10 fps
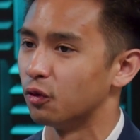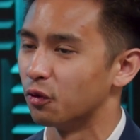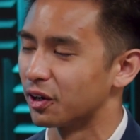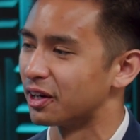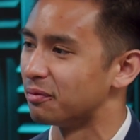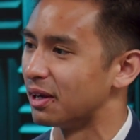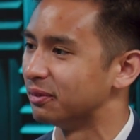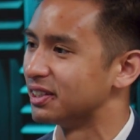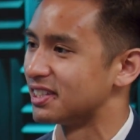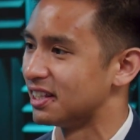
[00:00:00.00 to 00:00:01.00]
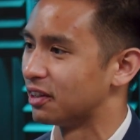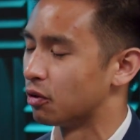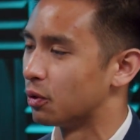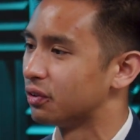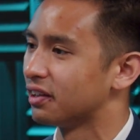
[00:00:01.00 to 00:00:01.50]
we're going to be able to see the
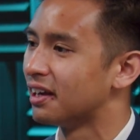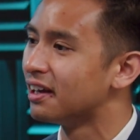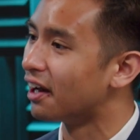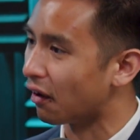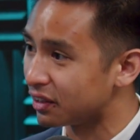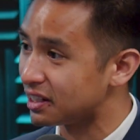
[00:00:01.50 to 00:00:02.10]
growth of